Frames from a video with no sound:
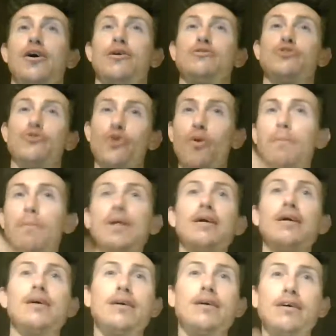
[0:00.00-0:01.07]
So don't
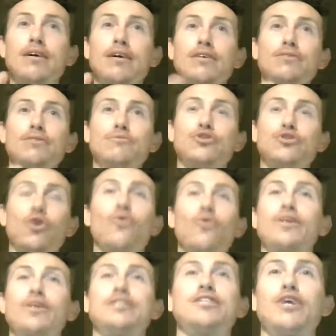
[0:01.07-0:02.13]
be so
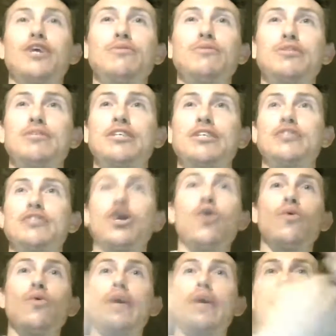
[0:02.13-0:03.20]
quick to sell when somebody says,
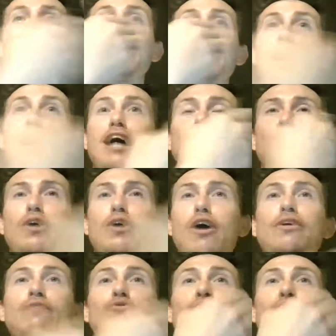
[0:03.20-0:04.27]
"Oh, I got cash, right?
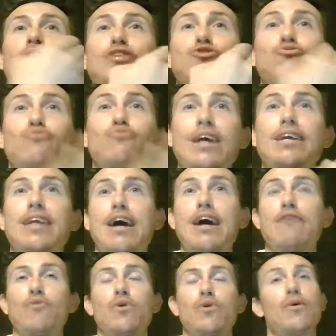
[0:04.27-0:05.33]
I'll give you cash right
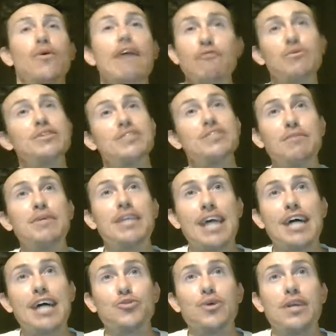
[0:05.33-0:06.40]
now for it." Well, everybody's going to be
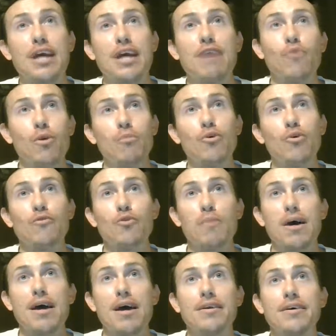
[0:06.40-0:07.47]
cash right now for it, bro, if they're
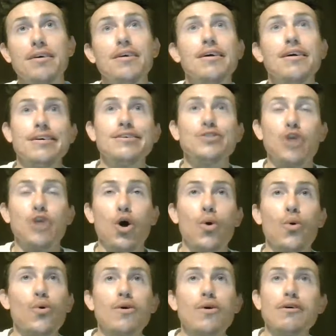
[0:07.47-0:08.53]
buying it.
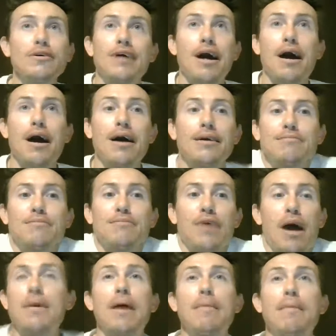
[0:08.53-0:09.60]
So,
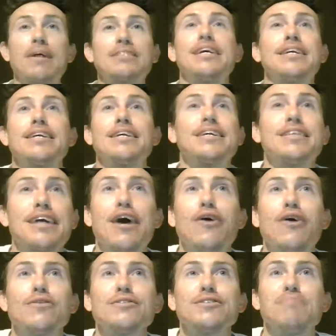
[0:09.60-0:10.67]
I mean, I'm not taking anything
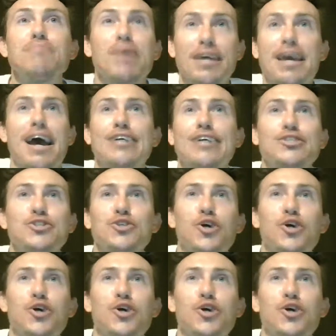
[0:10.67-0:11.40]
else but cash.